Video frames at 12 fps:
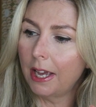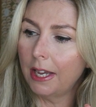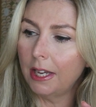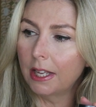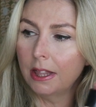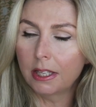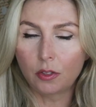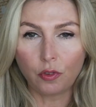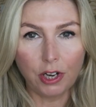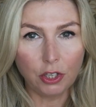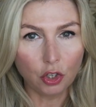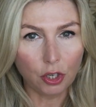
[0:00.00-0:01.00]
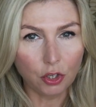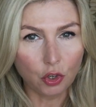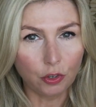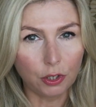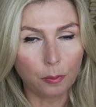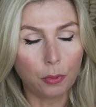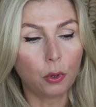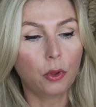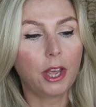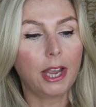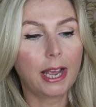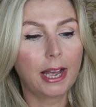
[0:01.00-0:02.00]
in this range, Lingerie de Peau,
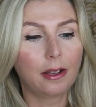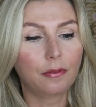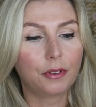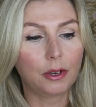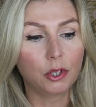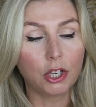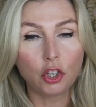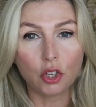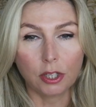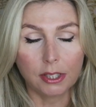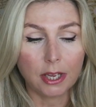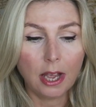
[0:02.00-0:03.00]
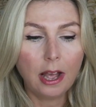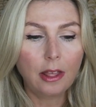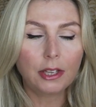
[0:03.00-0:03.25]
they have foundations.